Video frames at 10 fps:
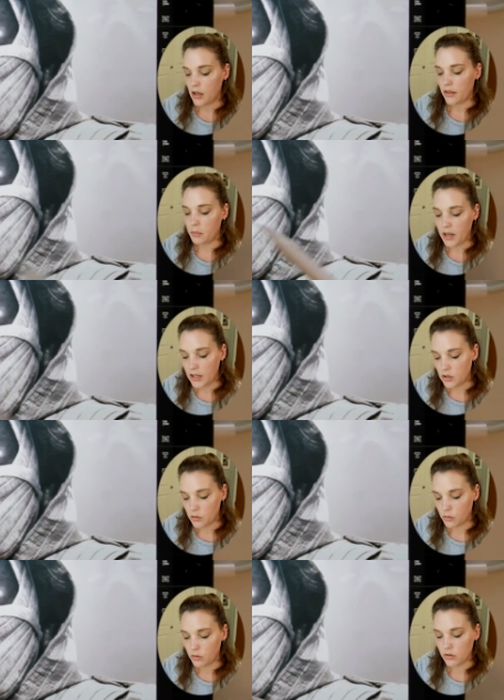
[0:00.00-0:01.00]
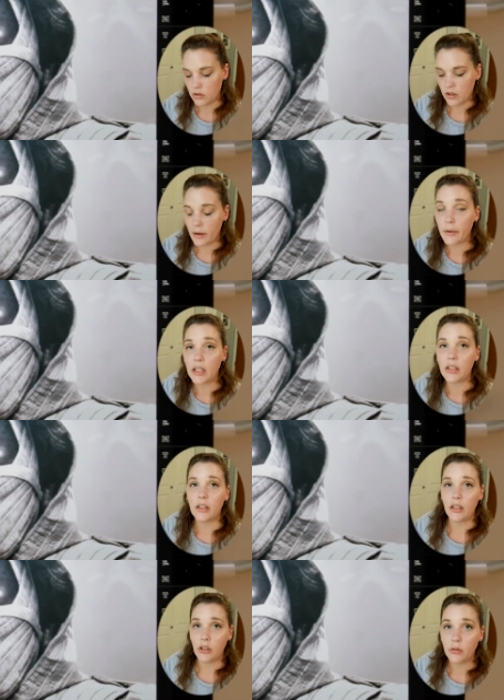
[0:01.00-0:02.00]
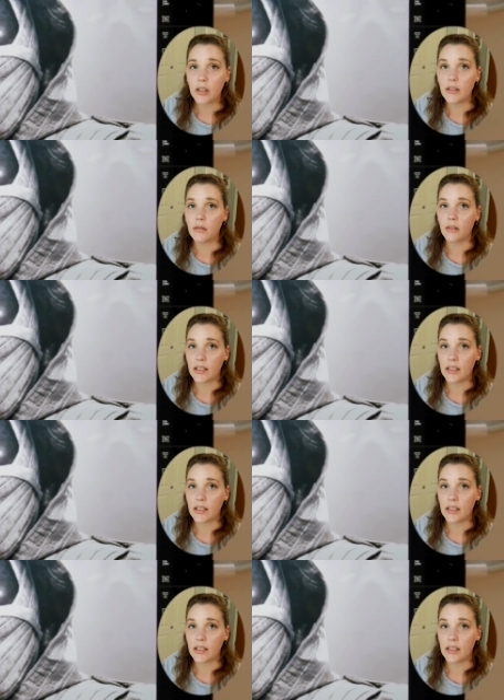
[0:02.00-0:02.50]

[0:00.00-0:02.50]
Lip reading: the pen tool so that way you can